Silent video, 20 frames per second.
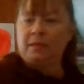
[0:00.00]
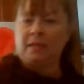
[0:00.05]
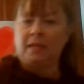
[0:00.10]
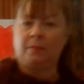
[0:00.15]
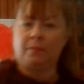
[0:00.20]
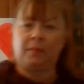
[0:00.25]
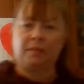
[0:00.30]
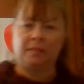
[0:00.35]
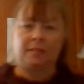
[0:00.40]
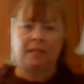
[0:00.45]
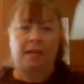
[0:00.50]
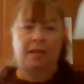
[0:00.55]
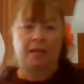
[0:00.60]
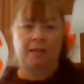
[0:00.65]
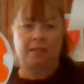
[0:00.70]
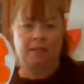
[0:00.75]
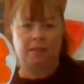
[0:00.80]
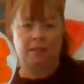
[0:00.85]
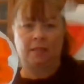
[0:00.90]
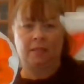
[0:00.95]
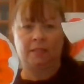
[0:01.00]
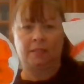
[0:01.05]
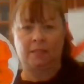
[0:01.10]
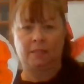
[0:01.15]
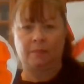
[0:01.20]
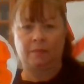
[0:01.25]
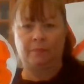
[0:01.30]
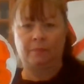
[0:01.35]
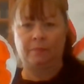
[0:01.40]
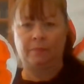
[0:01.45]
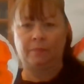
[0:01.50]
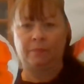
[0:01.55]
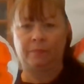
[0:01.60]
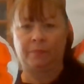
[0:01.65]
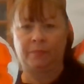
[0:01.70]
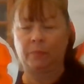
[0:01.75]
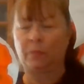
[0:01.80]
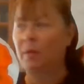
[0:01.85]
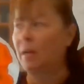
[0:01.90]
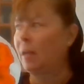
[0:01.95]
to keep these handy because
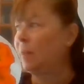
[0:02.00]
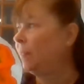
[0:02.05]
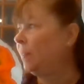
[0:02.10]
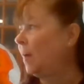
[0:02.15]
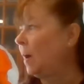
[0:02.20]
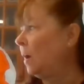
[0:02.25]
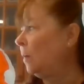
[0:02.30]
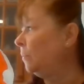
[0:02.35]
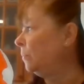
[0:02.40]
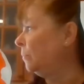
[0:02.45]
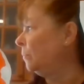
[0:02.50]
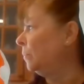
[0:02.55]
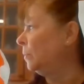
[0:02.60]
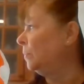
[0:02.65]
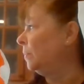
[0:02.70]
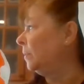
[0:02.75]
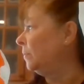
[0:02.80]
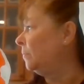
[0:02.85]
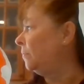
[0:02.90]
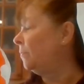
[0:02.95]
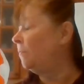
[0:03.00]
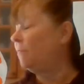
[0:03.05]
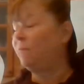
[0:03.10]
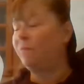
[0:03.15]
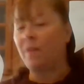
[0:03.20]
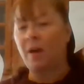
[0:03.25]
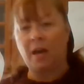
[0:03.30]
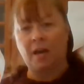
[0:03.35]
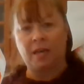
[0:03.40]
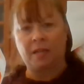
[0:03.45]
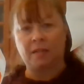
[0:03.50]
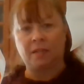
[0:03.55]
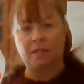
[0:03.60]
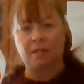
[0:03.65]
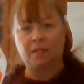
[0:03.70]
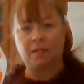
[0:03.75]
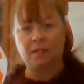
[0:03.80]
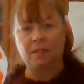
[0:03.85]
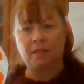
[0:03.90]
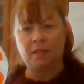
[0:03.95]
what I thought would be
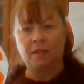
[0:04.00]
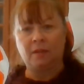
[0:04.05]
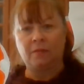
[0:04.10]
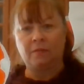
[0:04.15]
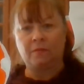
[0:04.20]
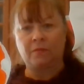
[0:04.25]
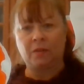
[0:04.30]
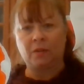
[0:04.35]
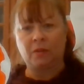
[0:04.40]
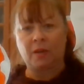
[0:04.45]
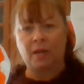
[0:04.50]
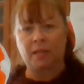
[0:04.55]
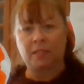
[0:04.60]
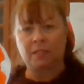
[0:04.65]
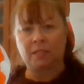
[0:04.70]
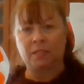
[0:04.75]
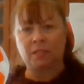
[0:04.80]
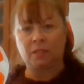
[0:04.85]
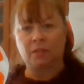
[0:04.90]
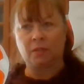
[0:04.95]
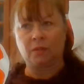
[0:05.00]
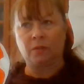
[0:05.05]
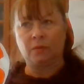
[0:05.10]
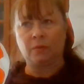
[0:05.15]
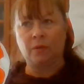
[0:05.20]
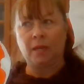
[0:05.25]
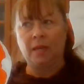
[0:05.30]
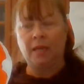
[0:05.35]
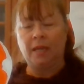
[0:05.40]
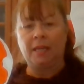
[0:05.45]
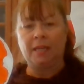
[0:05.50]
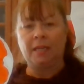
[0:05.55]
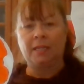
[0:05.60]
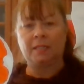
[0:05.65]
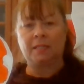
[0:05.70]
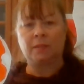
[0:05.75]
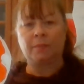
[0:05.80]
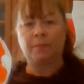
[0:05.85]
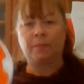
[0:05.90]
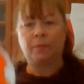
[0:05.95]
fun for you guys to do
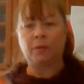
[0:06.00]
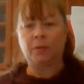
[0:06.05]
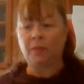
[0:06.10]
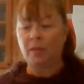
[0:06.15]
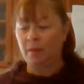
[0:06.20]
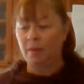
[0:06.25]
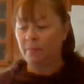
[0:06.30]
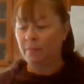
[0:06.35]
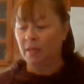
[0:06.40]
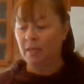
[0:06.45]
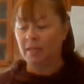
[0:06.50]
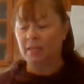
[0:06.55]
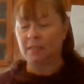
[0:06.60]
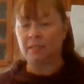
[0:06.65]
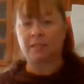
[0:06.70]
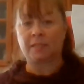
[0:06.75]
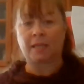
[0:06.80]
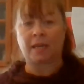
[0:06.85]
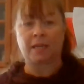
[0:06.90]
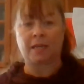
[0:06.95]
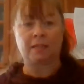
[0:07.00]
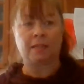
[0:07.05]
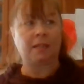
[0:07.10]
is to put them inside